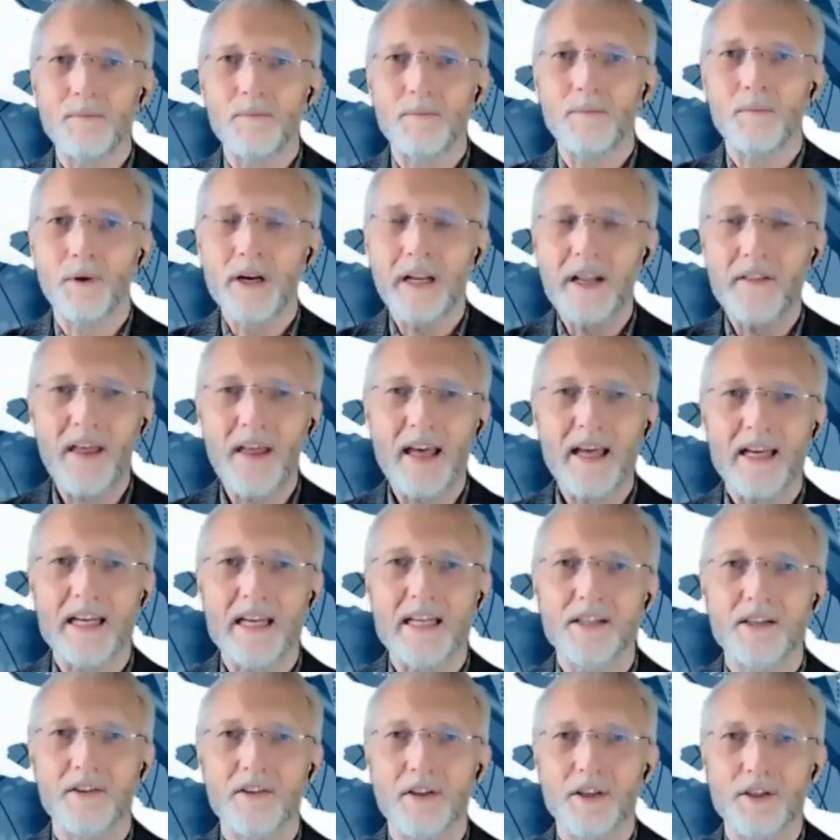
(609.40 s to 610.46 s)
Bringing that
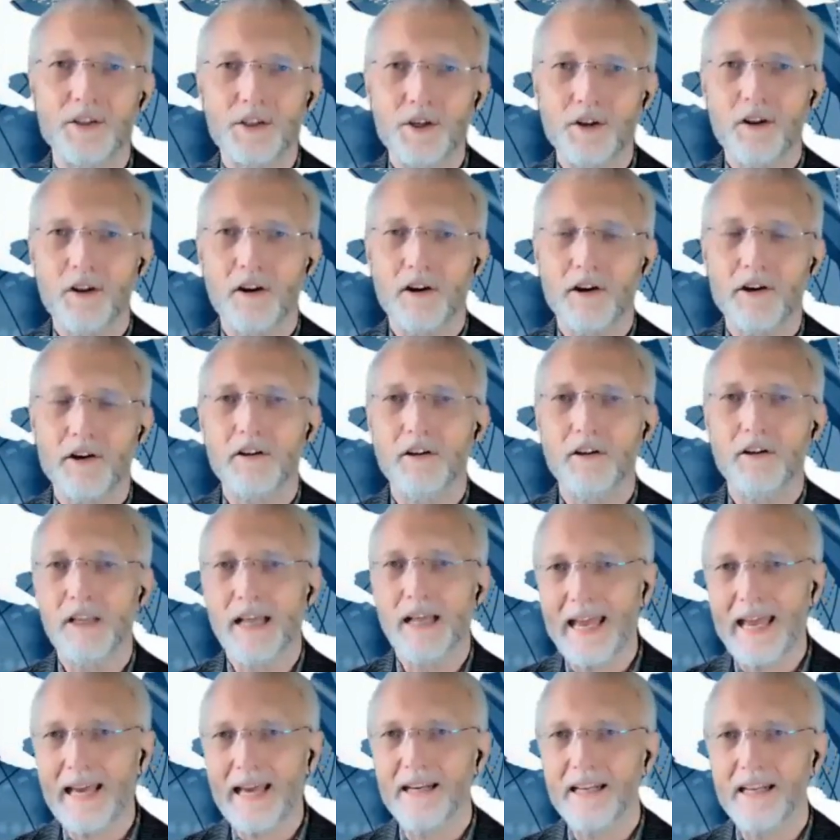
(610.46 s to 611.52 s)
into the journal article
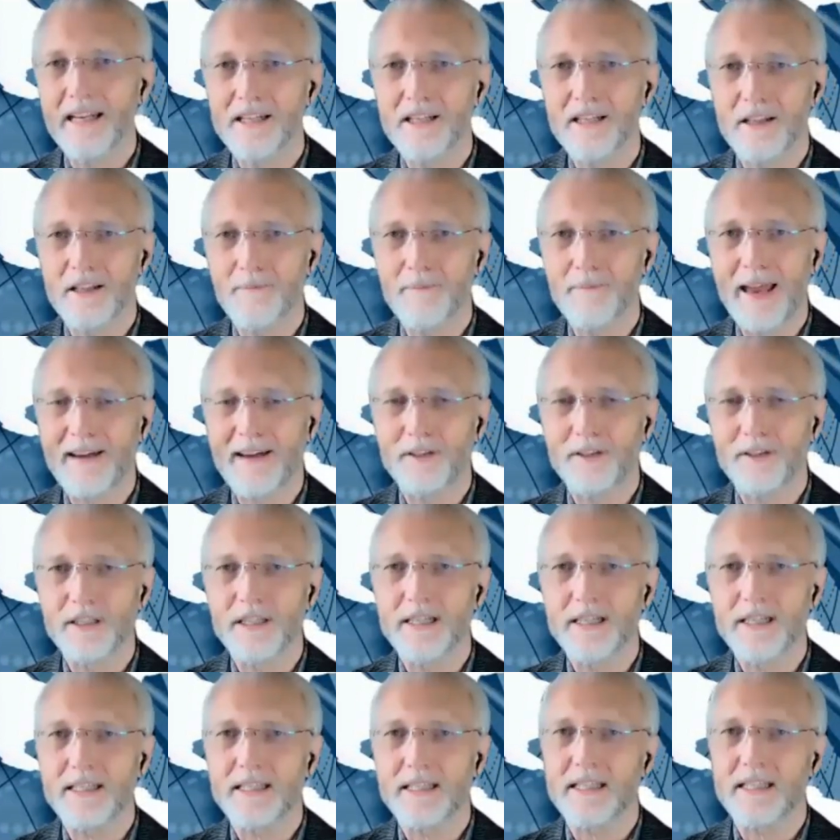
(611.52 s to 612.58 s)
and into the
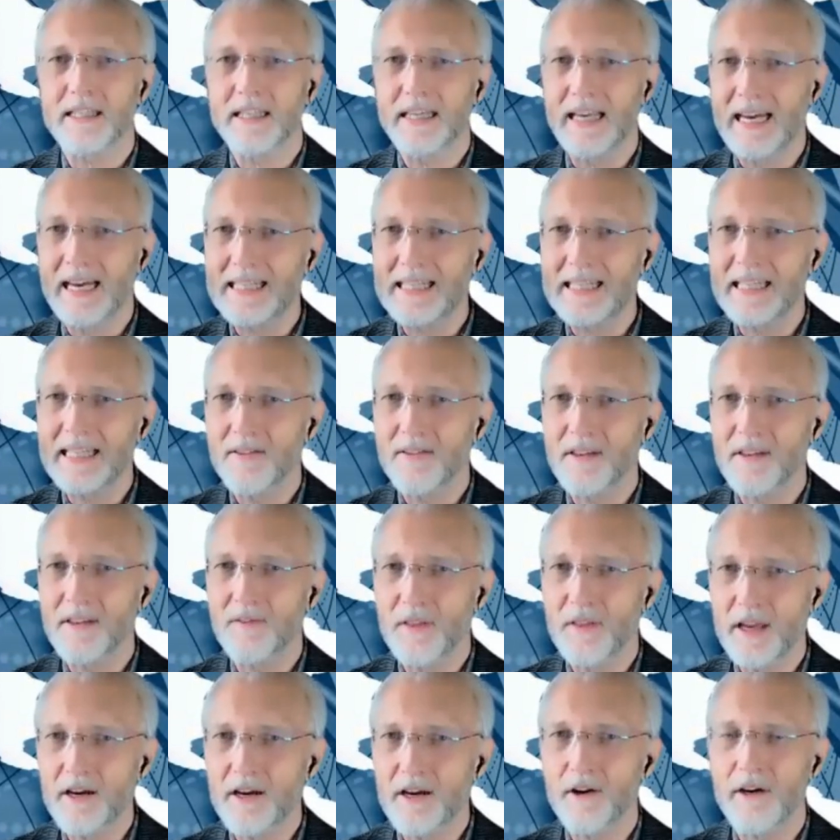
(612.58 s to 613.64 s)
pamphlet is the idea that
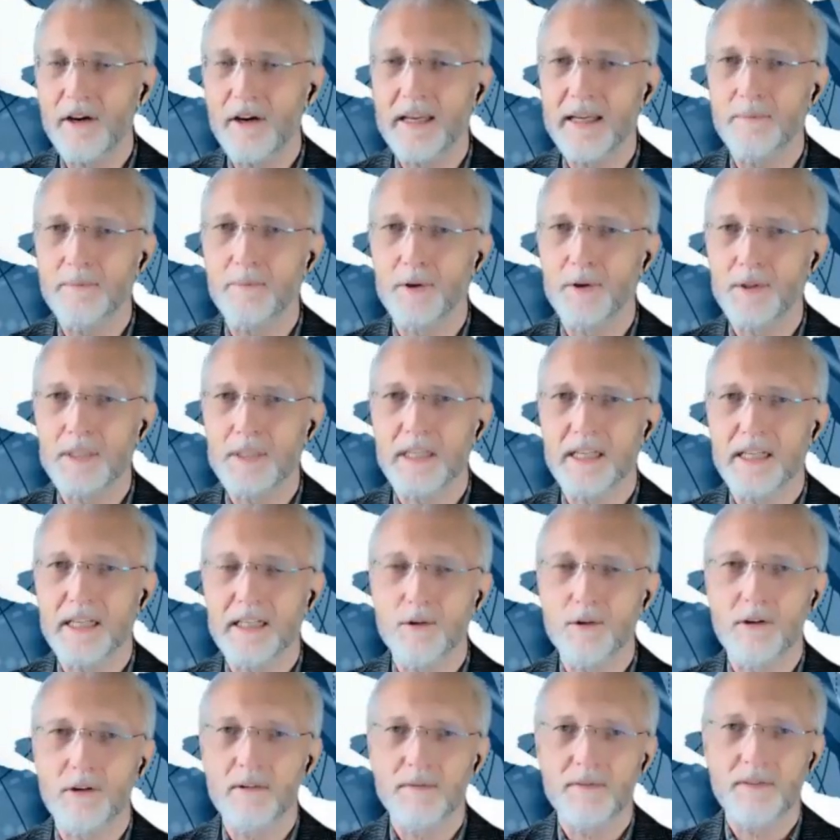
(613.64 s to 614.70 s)
there it puts it
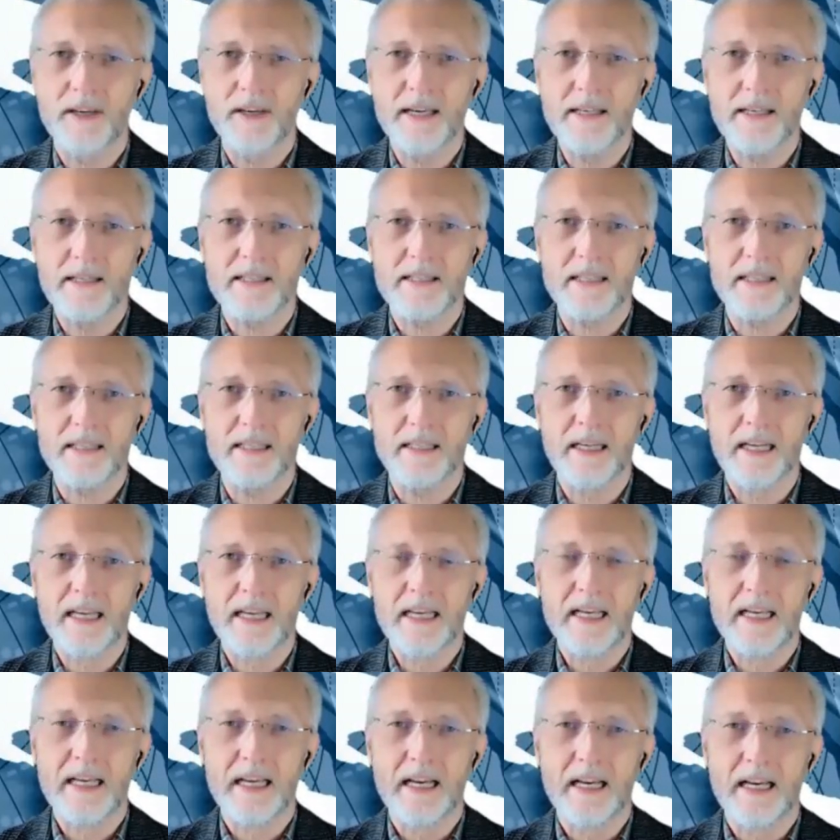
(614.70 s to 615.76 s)
into a phase that
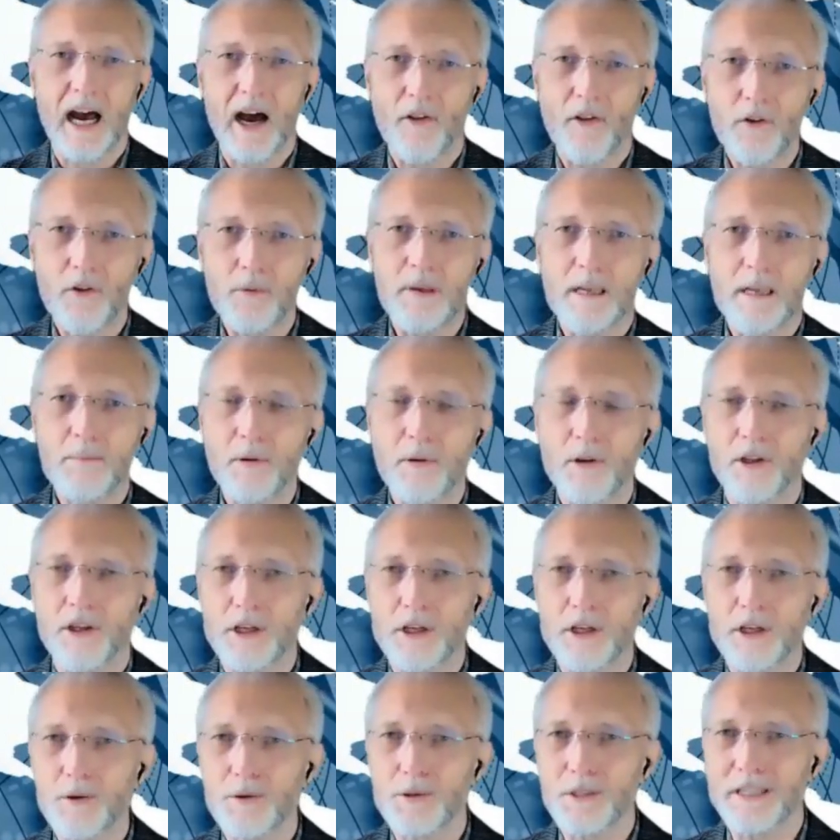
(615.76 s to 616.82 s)
other people
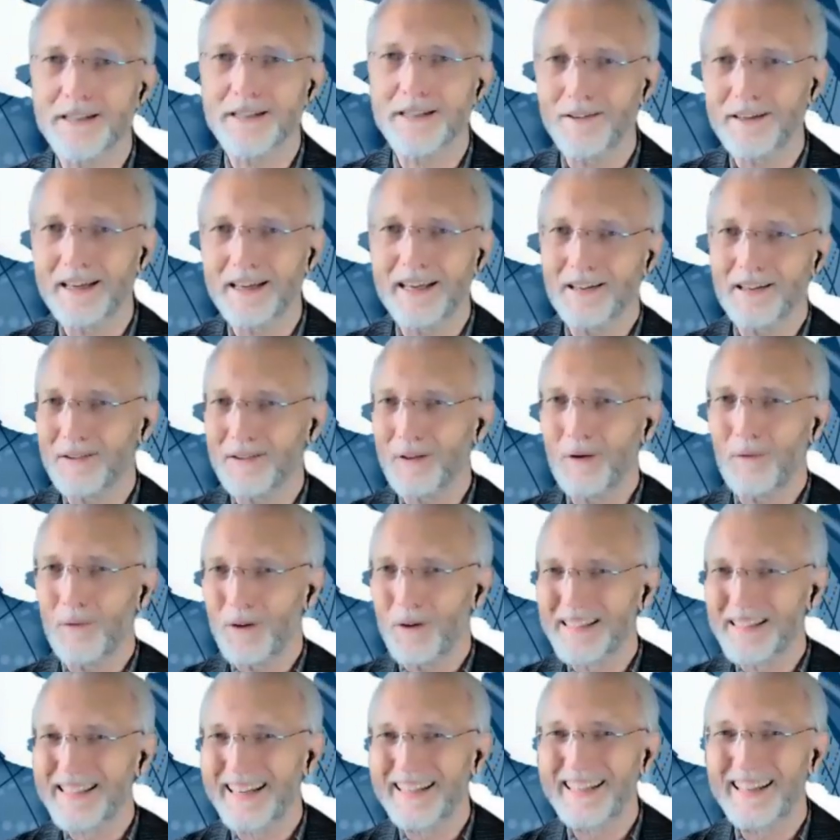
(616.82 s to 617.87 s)
can use it. Okay, on the
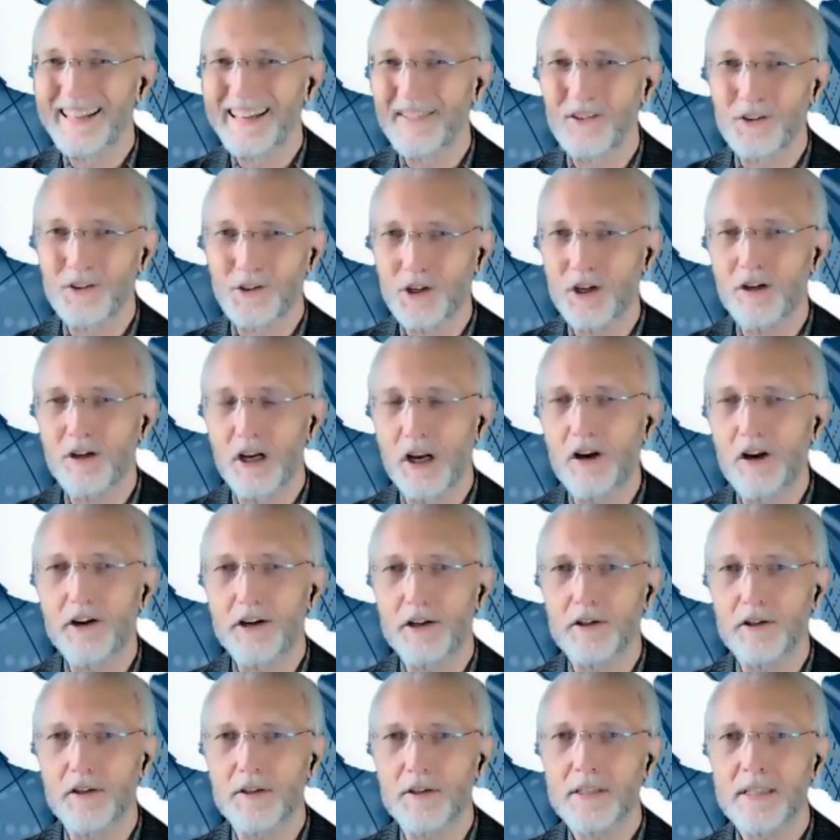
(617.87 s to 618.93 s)
one side, you got the journal
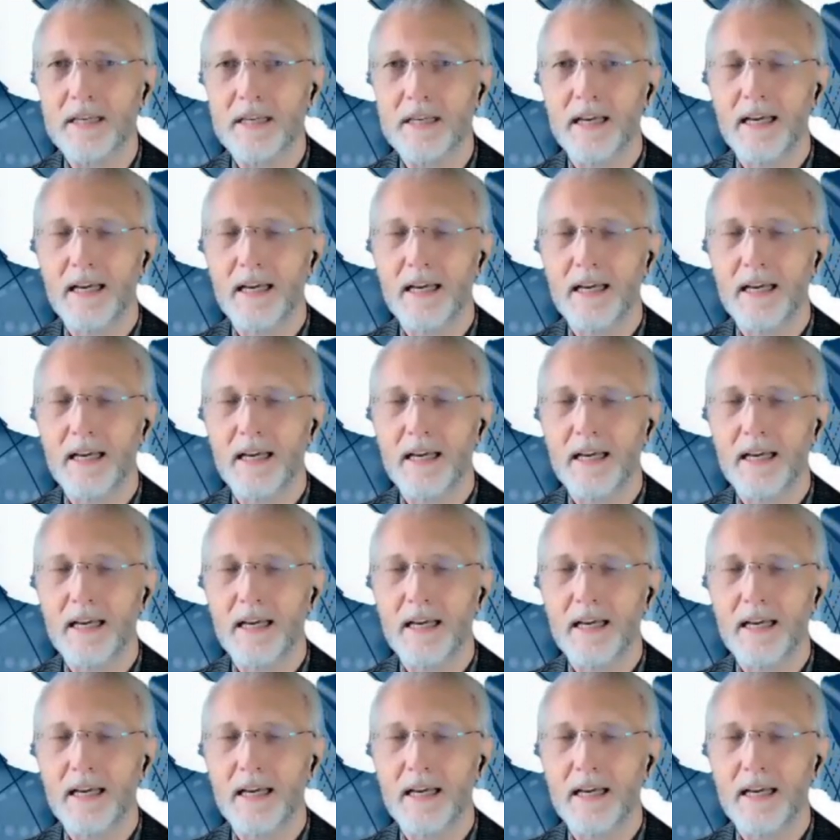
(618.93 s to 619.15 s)
articles.